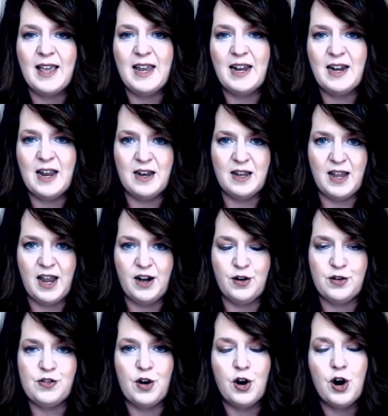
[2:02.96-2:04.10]
lagging
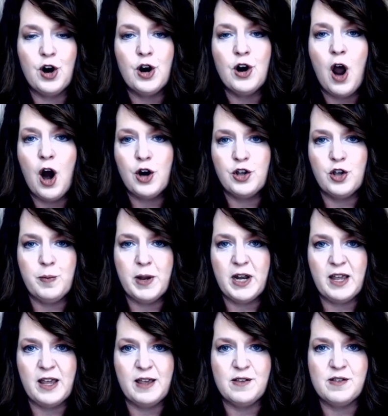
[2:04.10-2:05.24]
indicator. So her
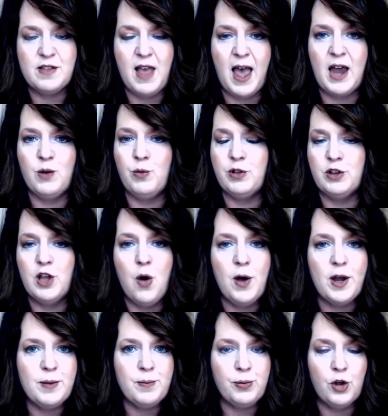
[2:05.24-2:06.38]
argument is that with
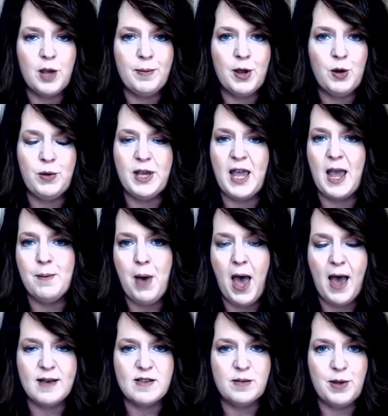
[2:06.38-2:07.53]
low unemployment, we can't
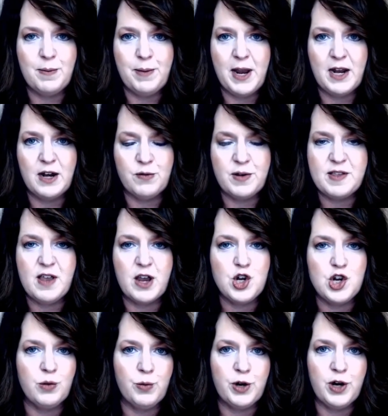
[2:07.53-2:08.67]
possibly be in a
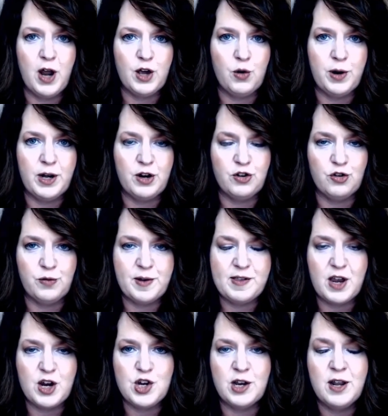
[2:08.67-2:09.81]
recession if we're not going into
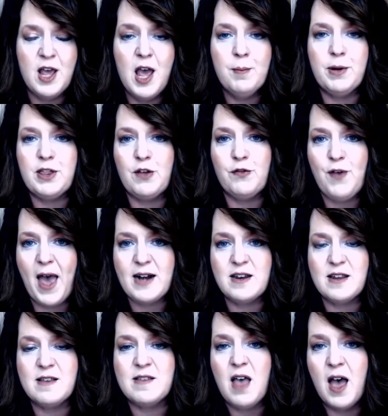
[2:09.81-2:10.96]
recession. But the
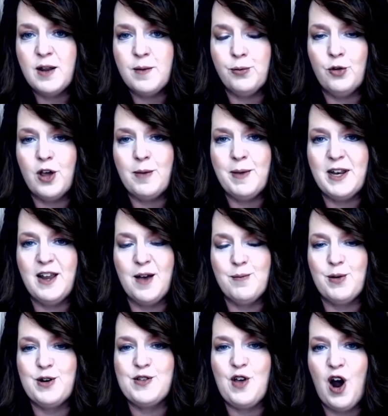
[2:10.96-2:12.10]
fact is, unemployment
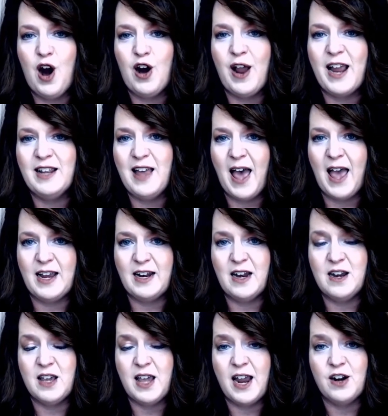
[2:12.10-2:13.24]
numbers are a lagging
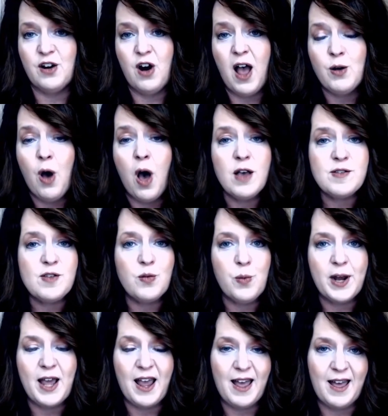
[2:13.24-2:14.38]
indicator. I also
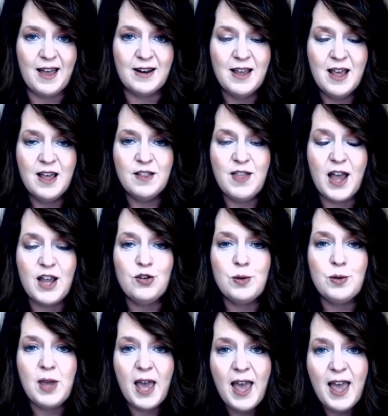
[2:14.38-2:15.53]
want to add that
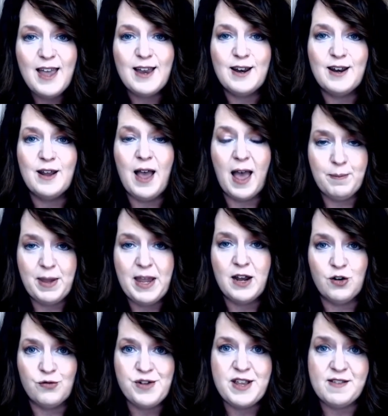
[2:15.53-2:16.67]
you can
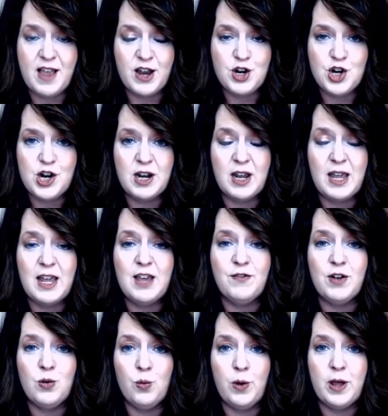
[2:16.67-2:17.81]
be in a recession
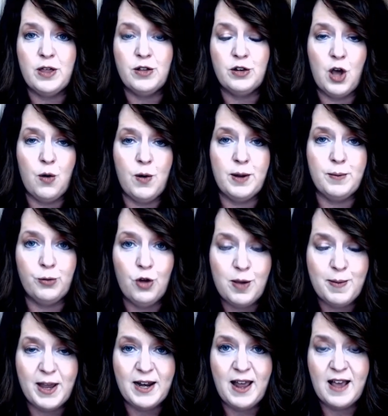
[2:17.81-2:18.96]
even with low
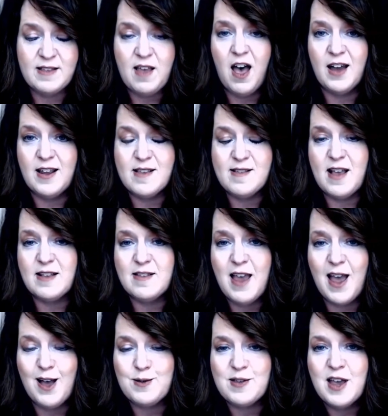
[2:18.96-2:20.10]
unemployment, as odd as that
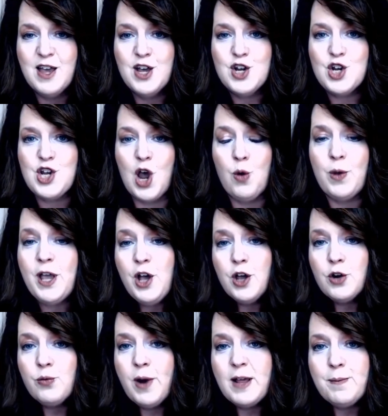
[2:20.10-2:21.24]
sounds. So we
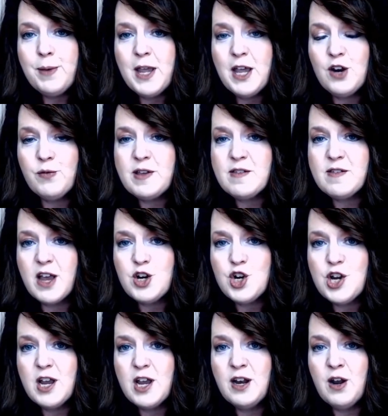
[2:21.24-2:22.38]
could already be in a
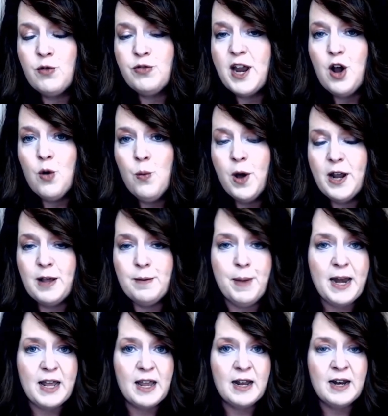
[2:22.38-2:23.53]
recession. They don't want to
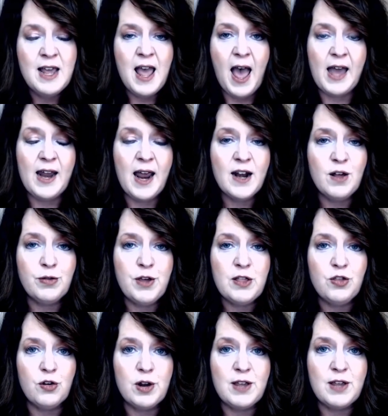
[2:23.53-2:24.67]
admit it. And I don't
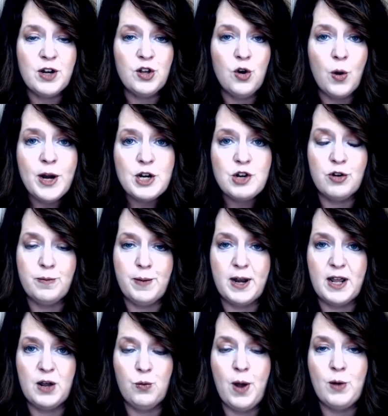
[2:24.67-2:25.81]
think they're even going to
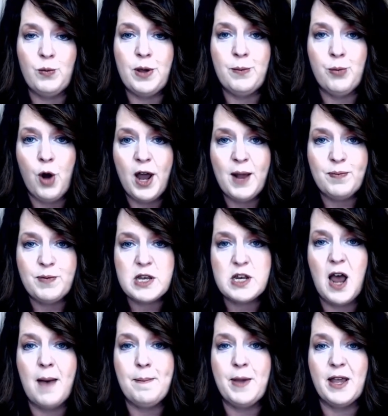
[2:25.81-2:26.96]
admit it. When we brought up
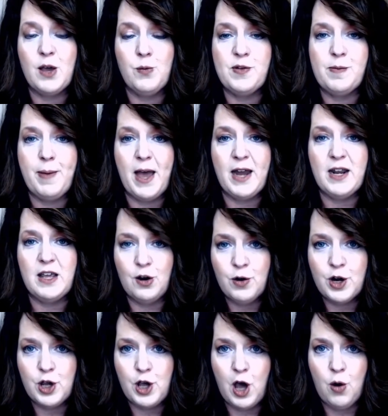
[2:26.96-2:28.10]
this topic, it was about a
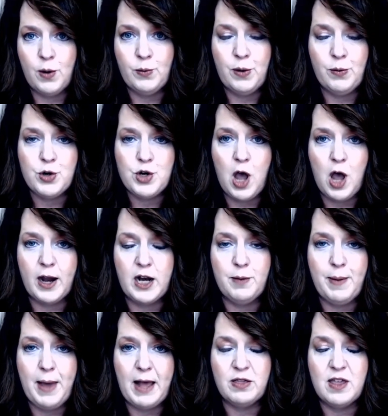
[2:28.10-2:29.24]
year ago, and we were
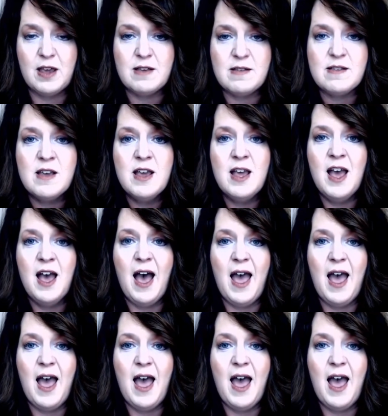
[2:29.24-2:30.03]
talking about this.